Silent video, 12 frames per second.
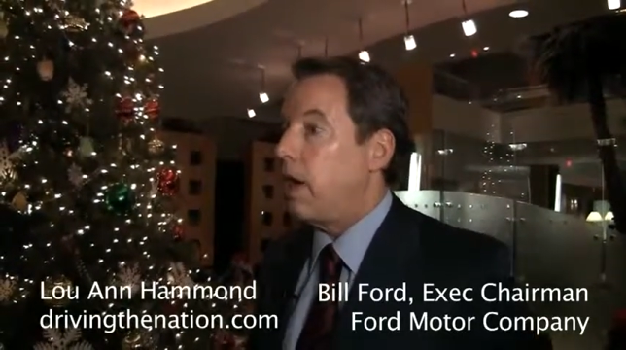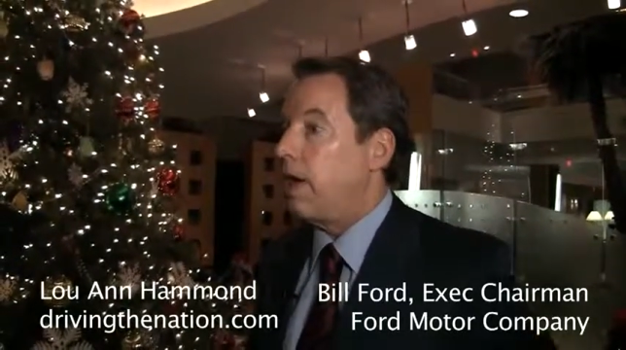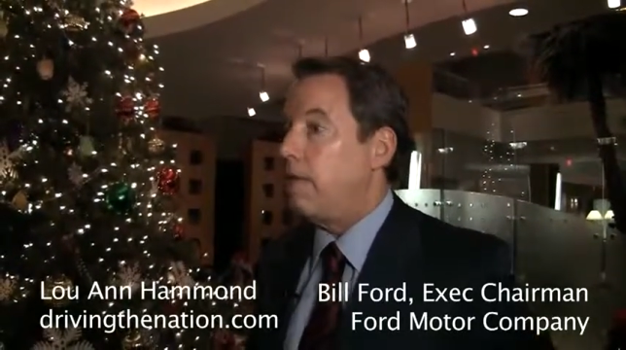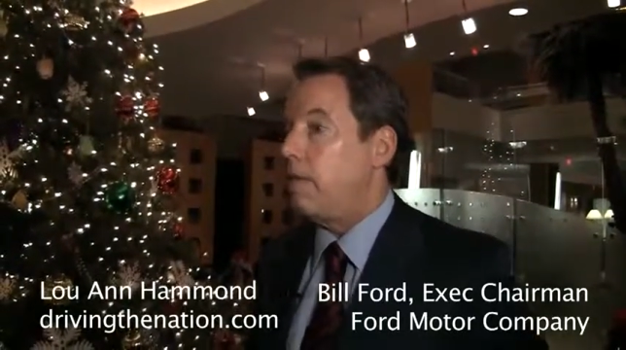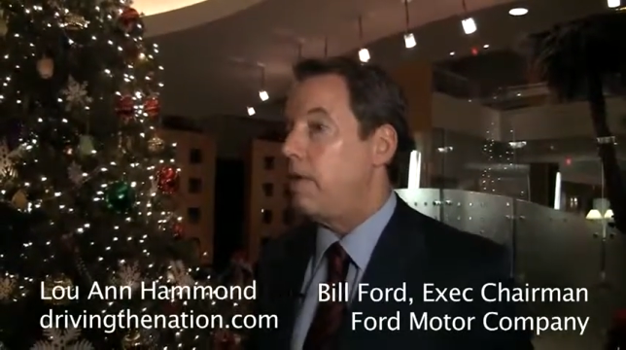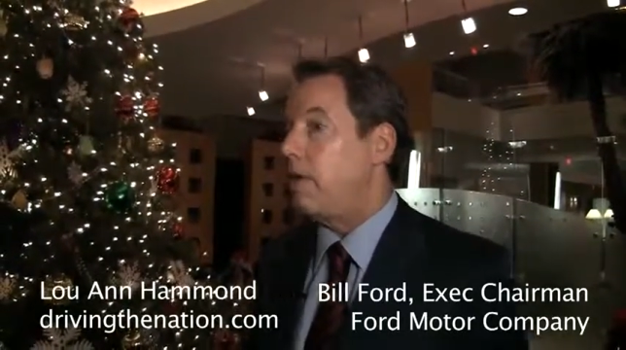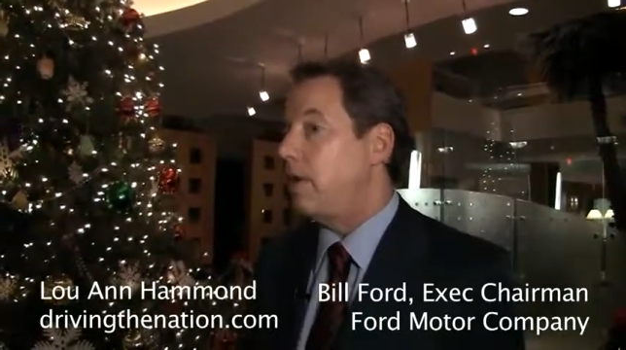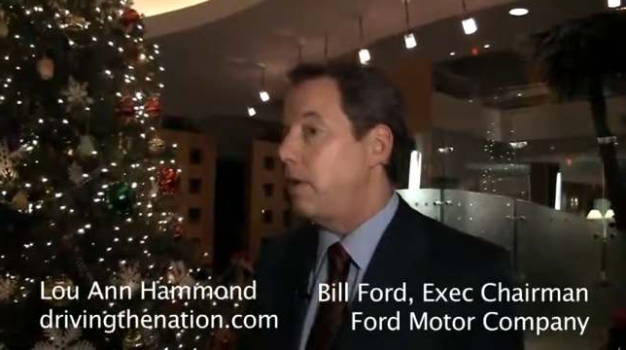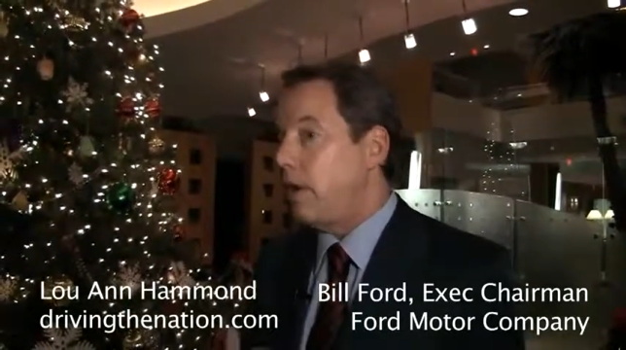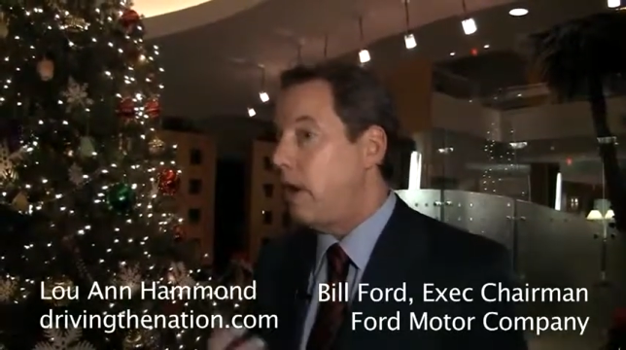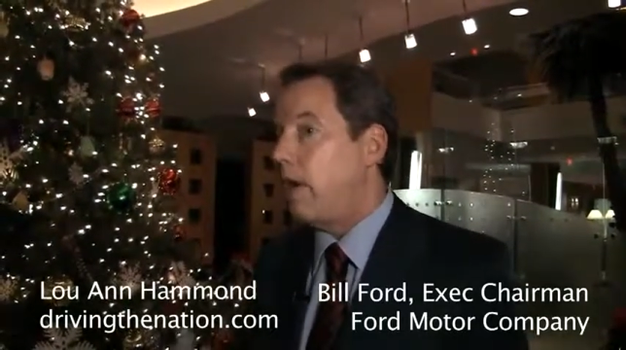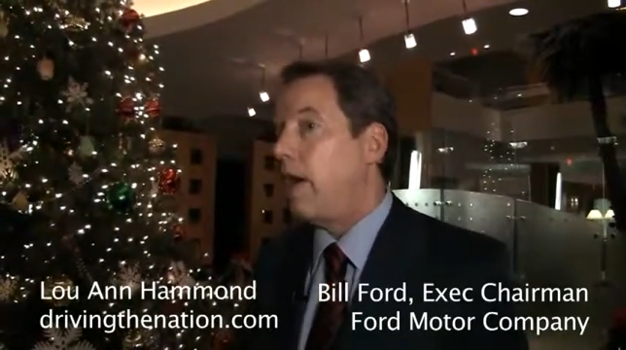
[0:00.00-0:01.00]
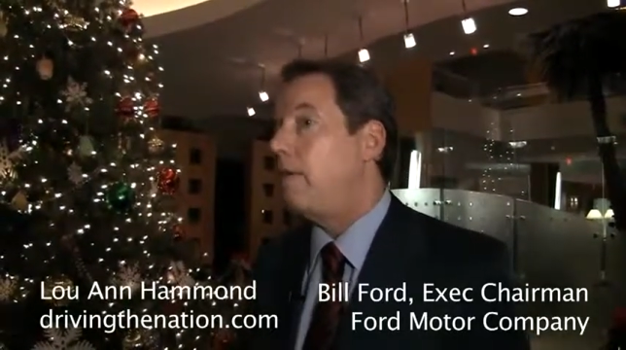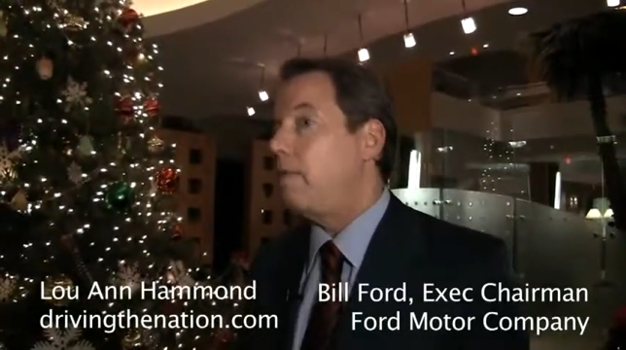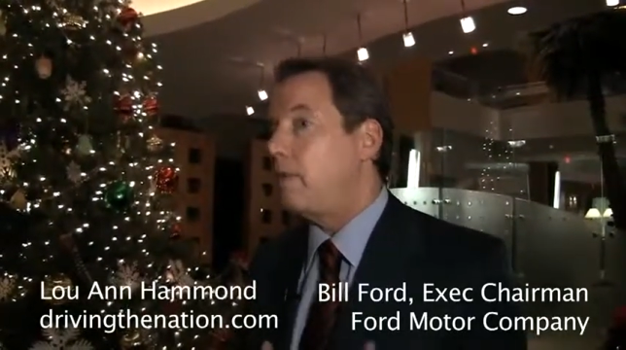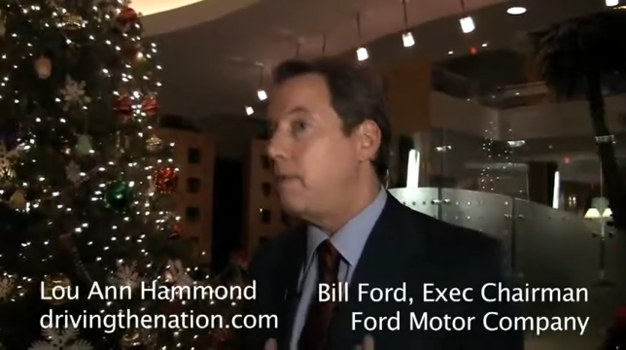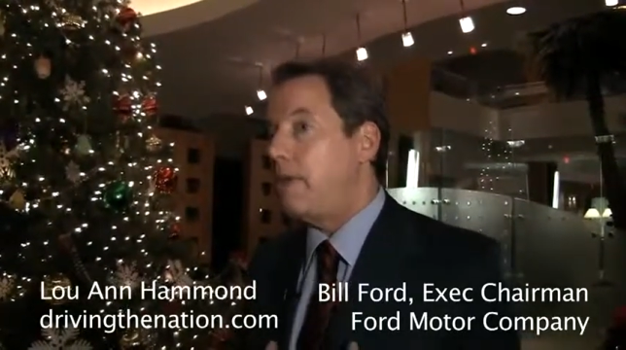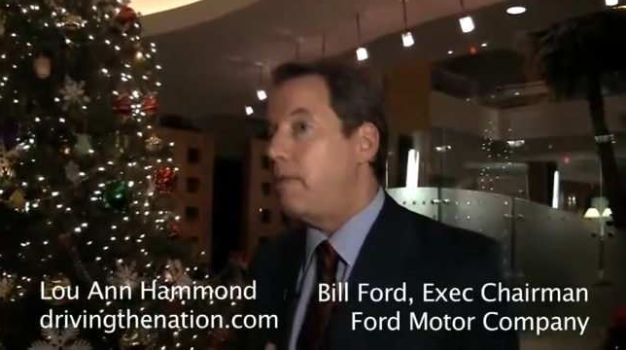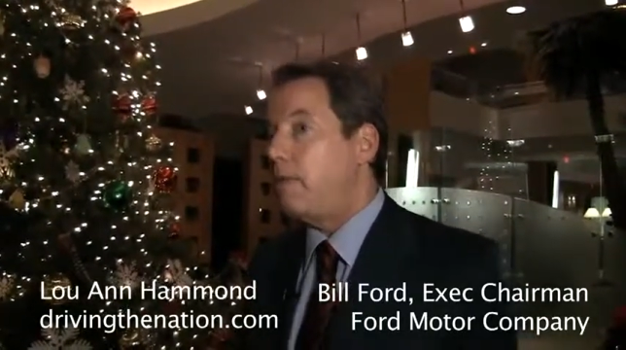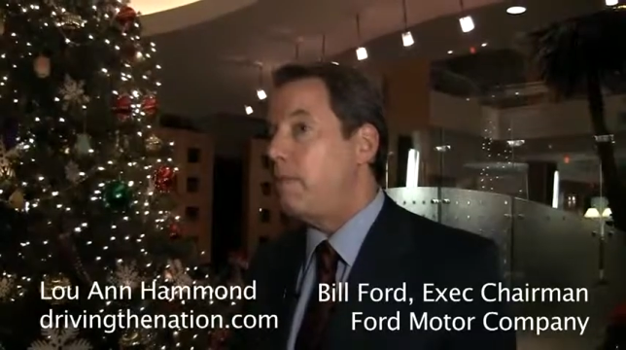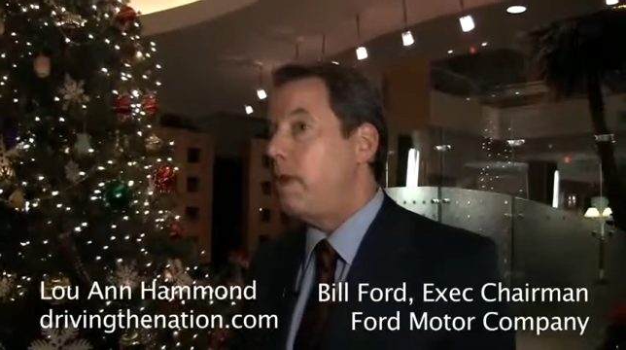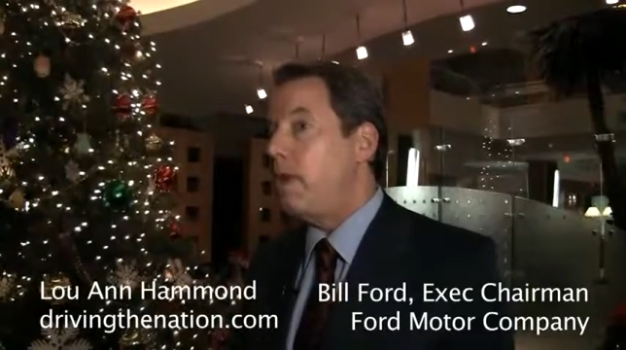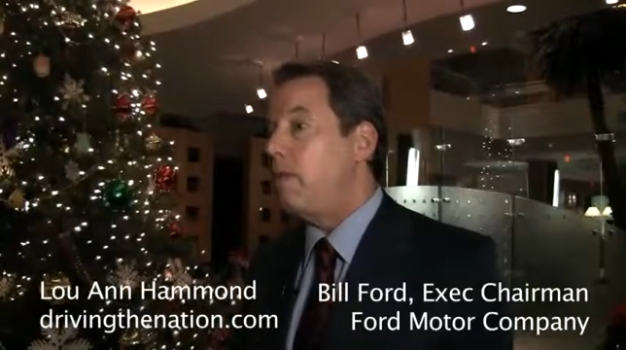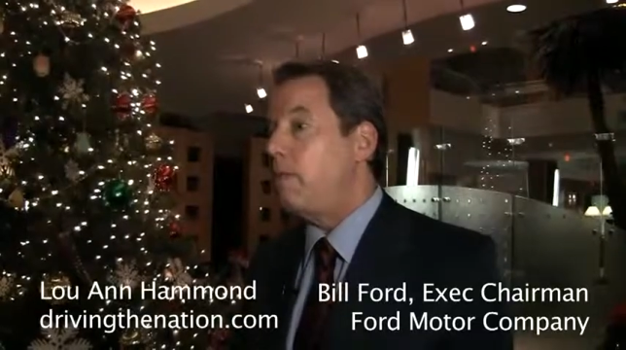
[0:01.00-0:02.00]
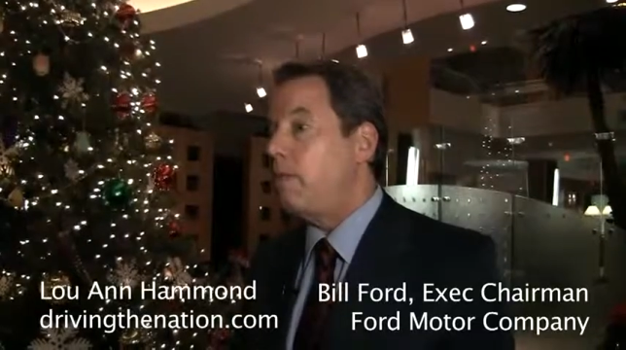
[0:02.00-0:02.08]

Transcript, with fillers: Uh, you know, I, it seemed to me